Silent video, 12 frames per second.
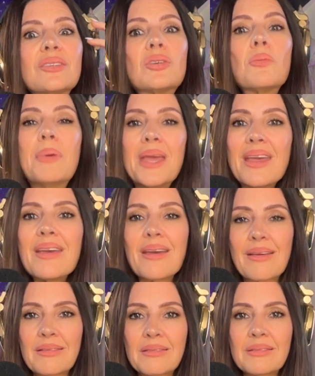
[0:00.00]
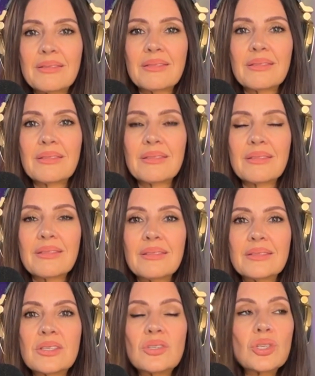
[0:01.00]
to being,
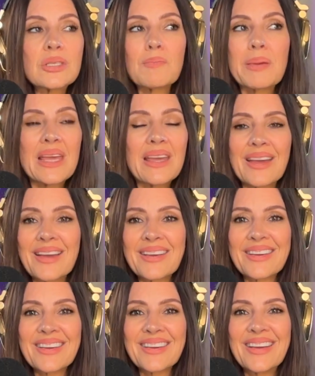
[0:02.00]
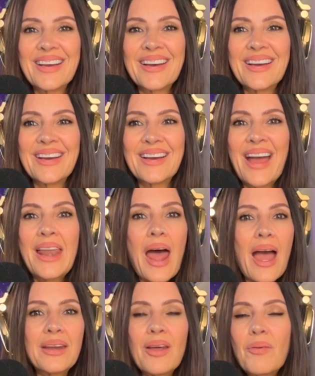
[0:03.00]
to just being. And I